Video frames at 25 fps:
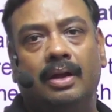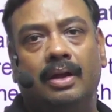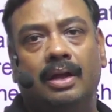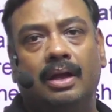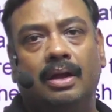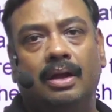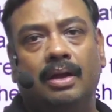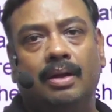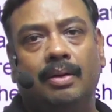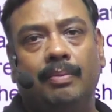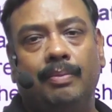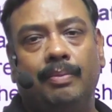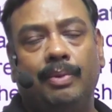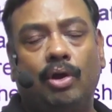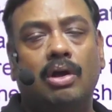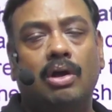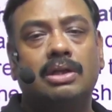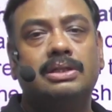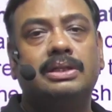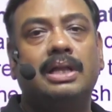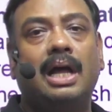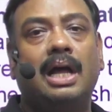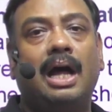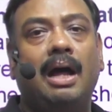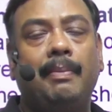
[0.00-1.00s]
Because
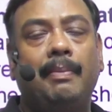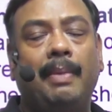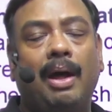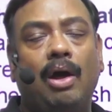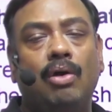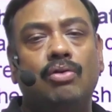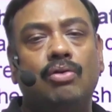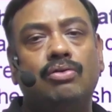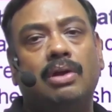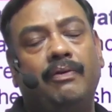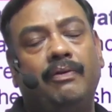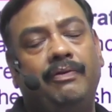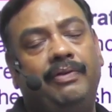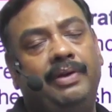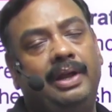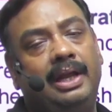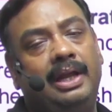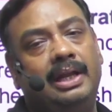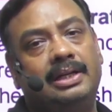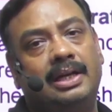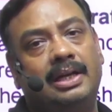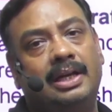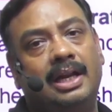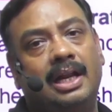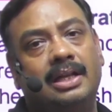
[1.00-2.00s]
the amount of heat
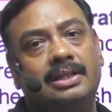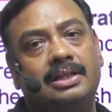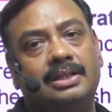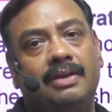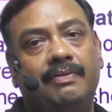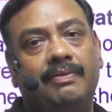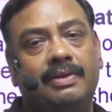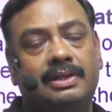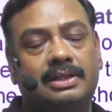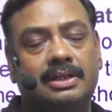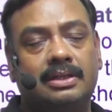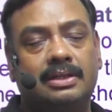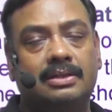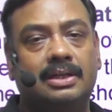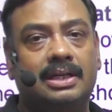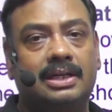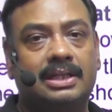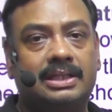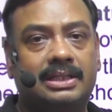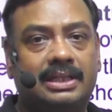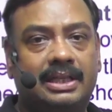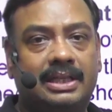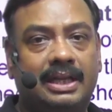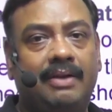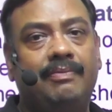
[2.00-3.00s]
energy which is
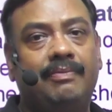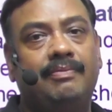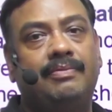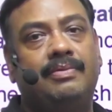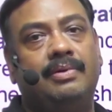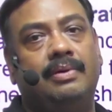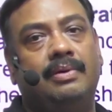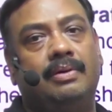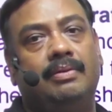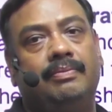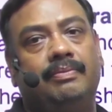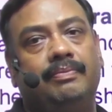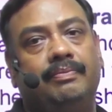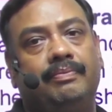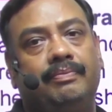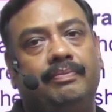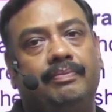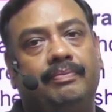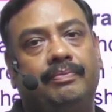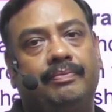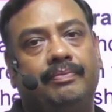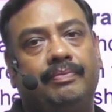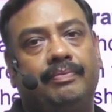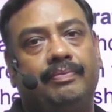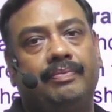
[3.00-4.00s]
received
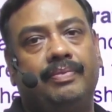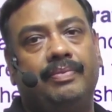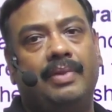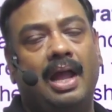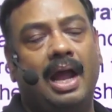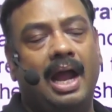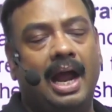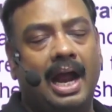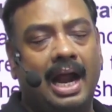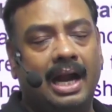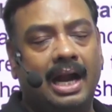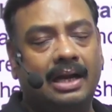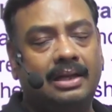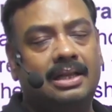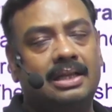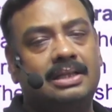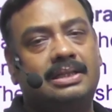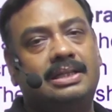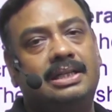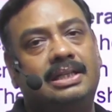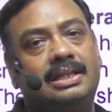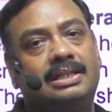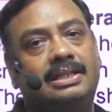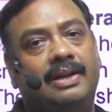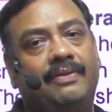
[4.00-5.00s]
at the sea
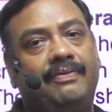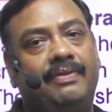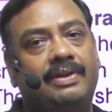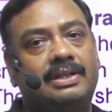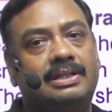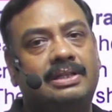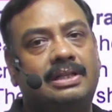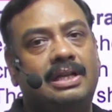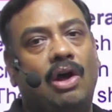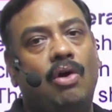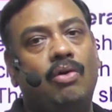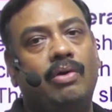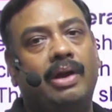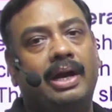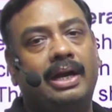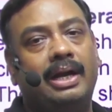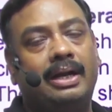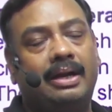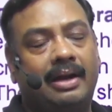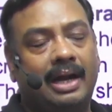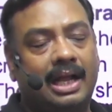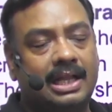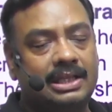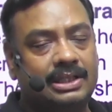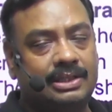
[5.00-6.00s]
surface now get
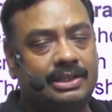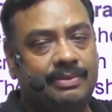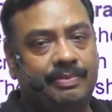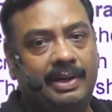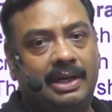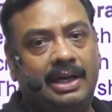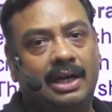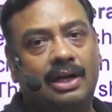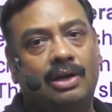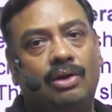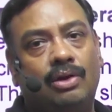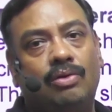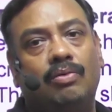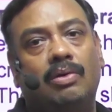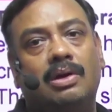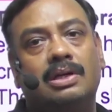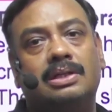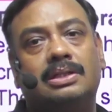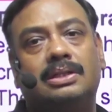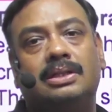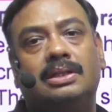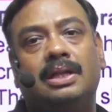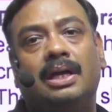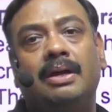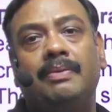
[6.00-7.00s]
transmitted towards
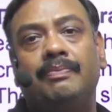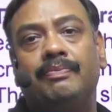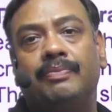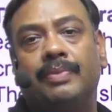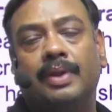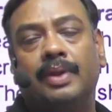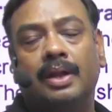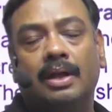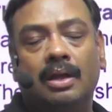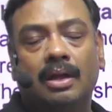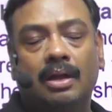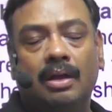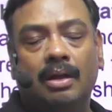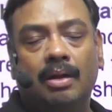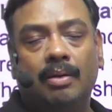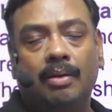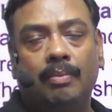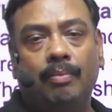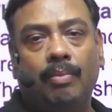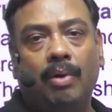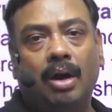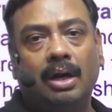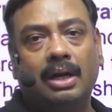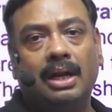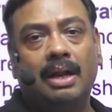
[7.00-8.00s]
the
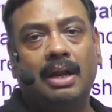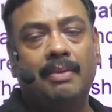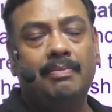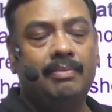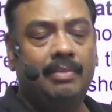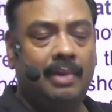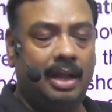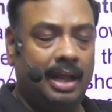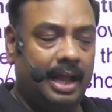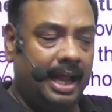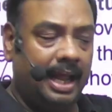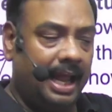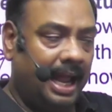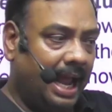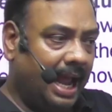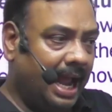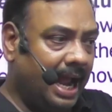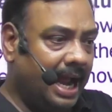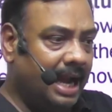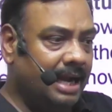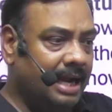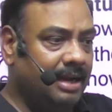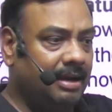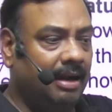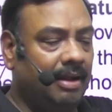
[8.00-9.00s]
bottom,
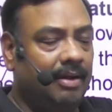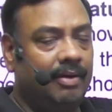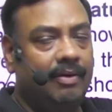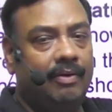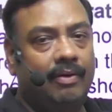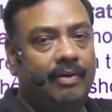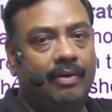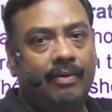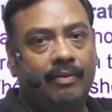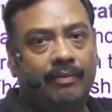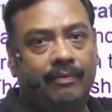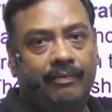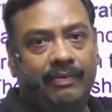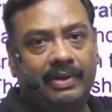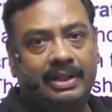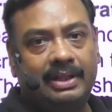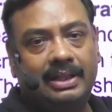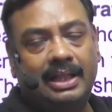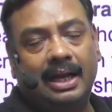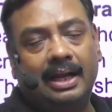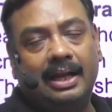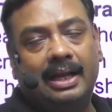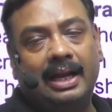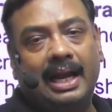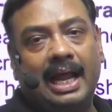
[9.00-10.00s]
and with the
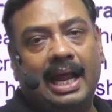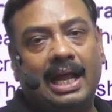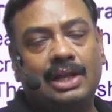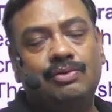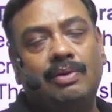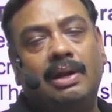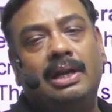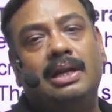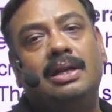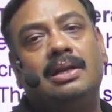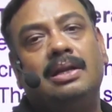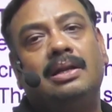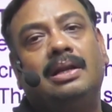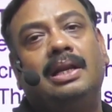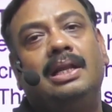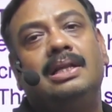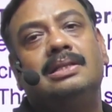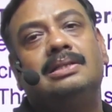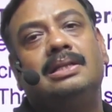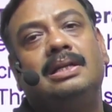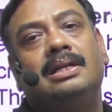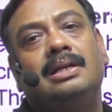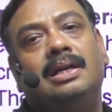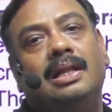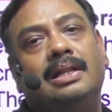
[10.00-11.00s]
gradual increase
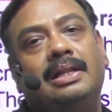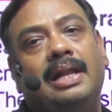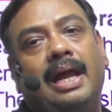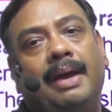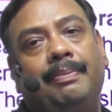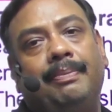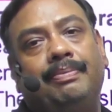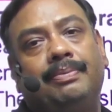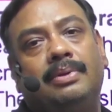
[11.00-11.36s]
in the depth,